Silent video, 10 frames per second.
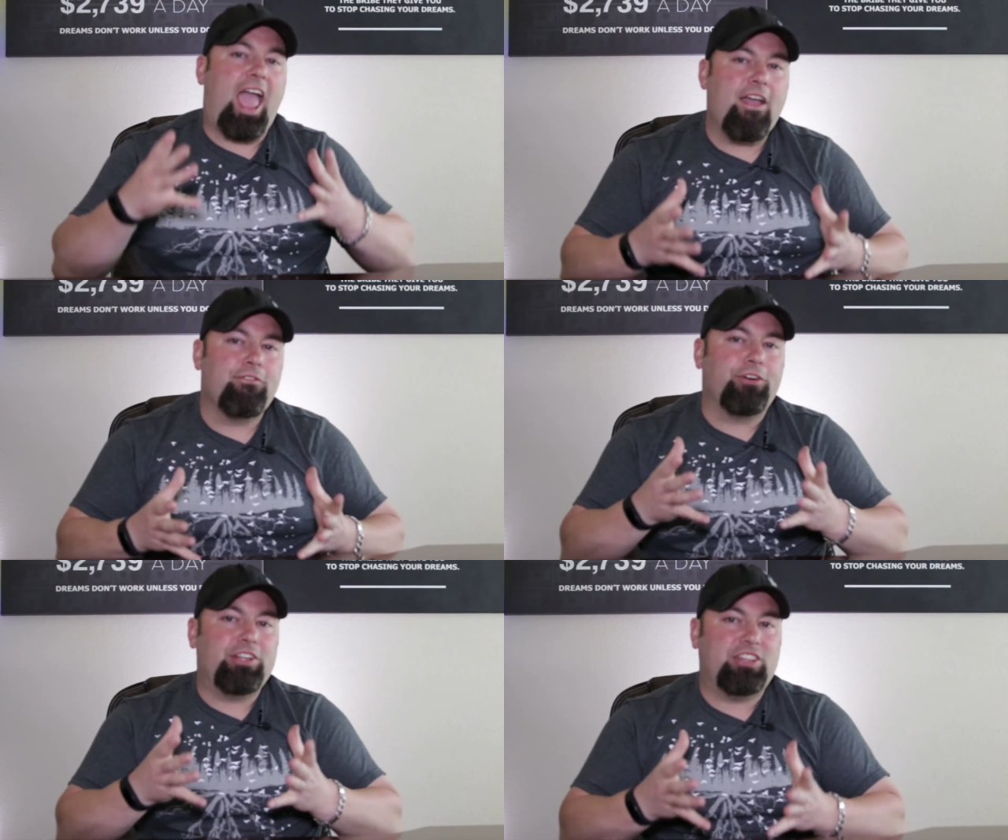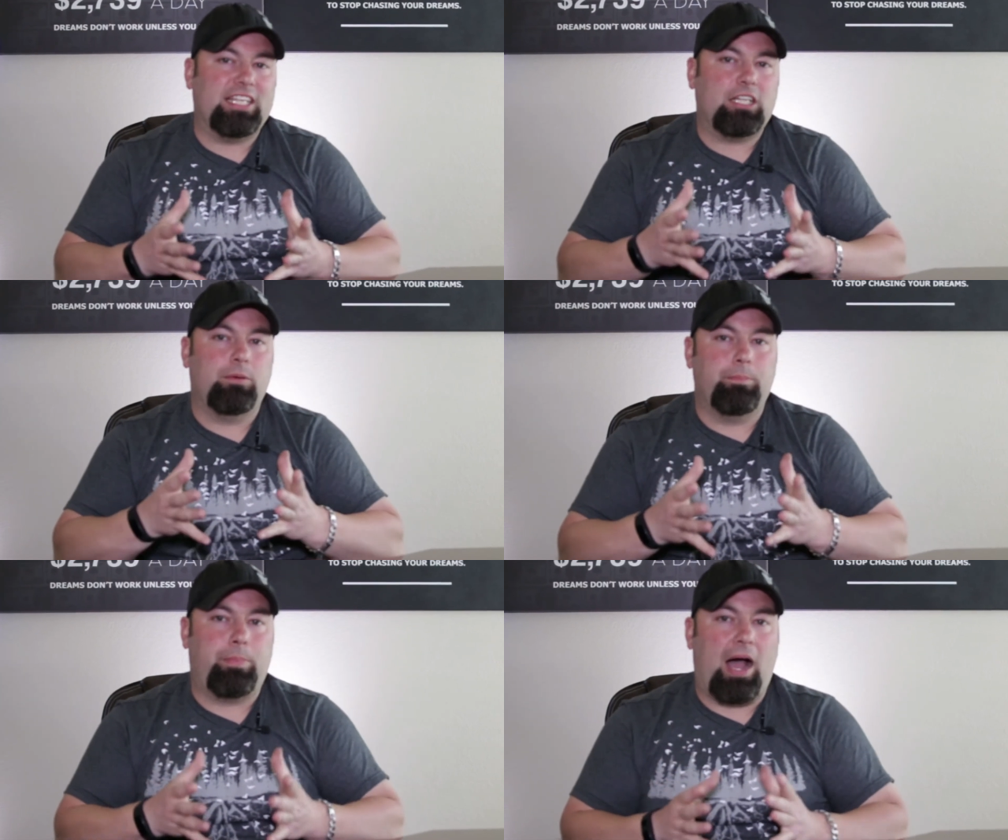Everything
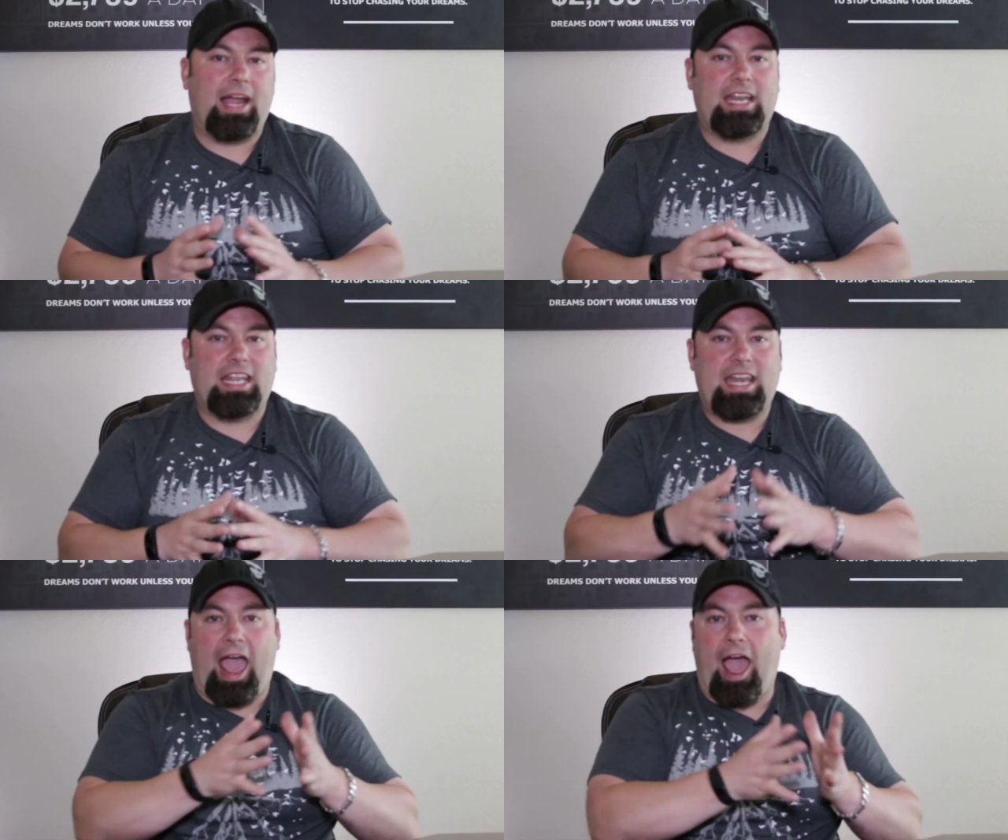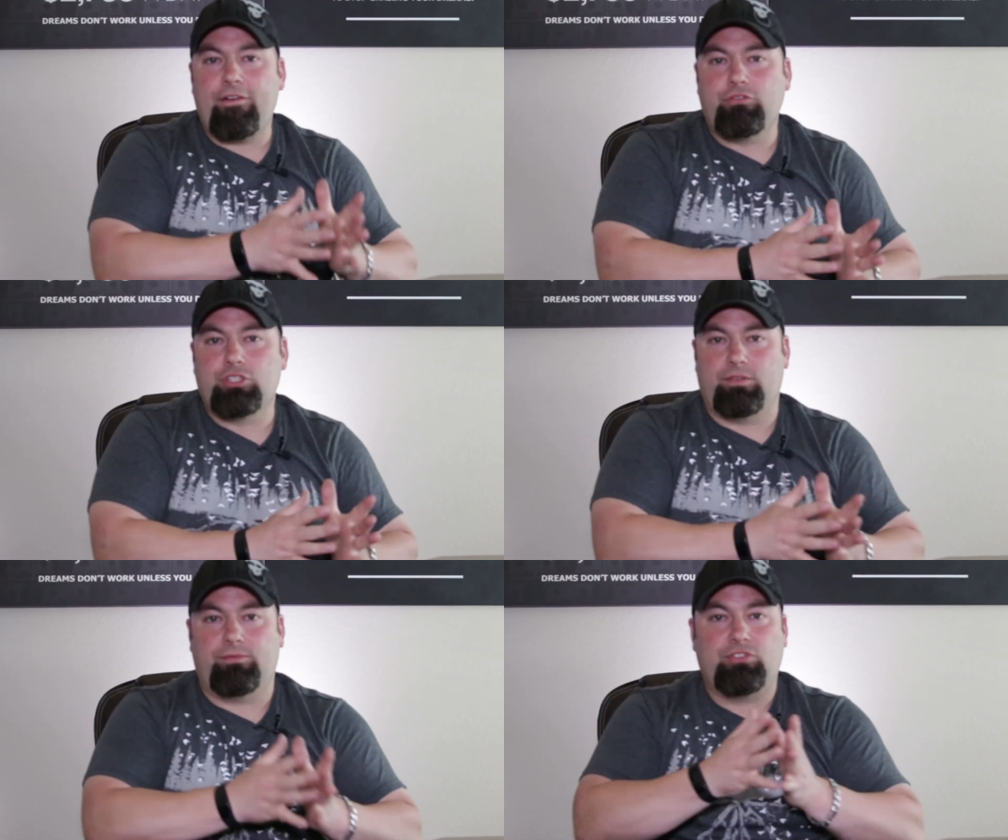combined and
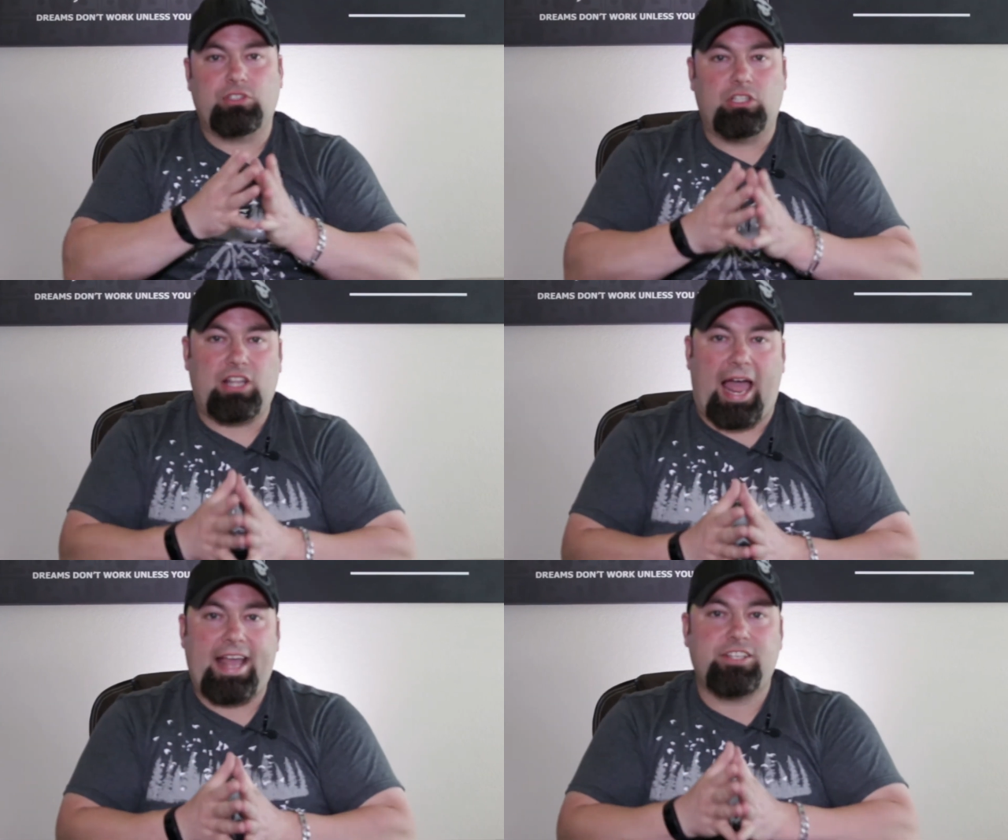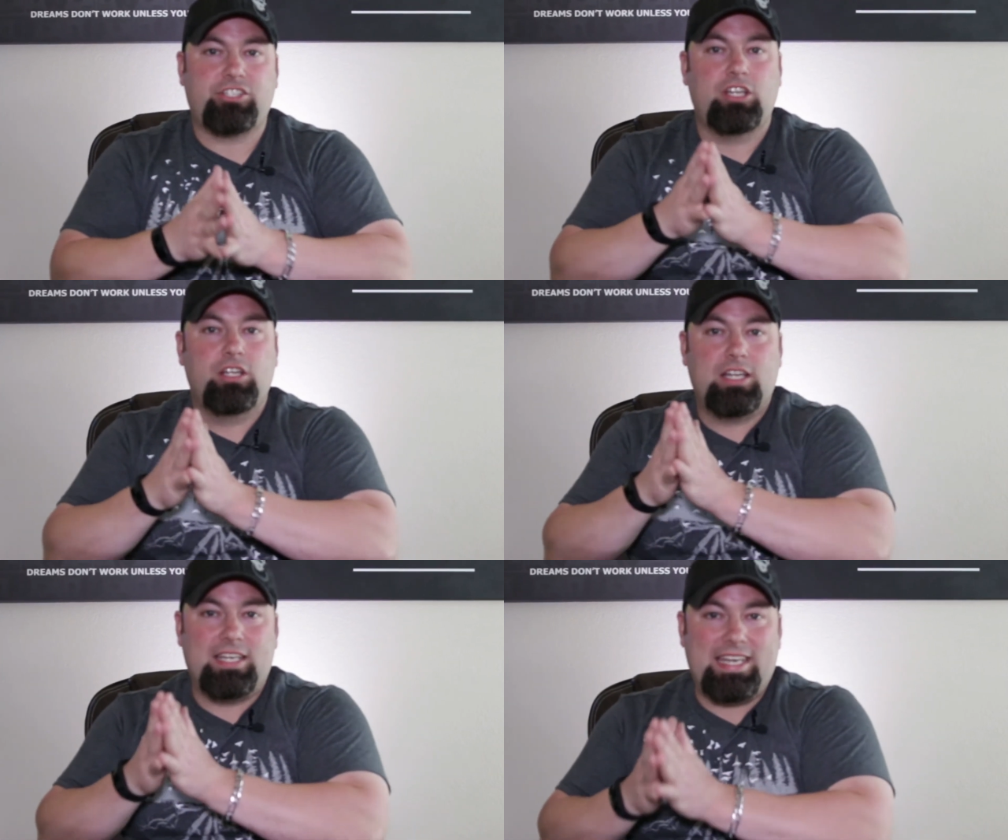average them for the last
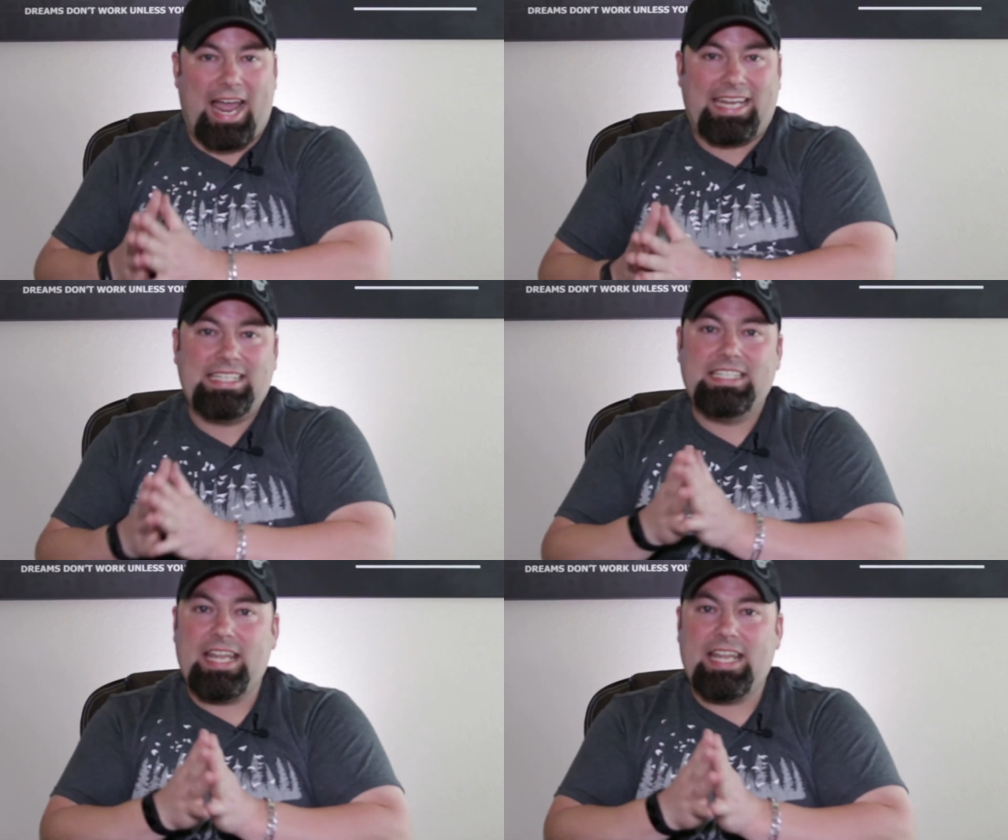90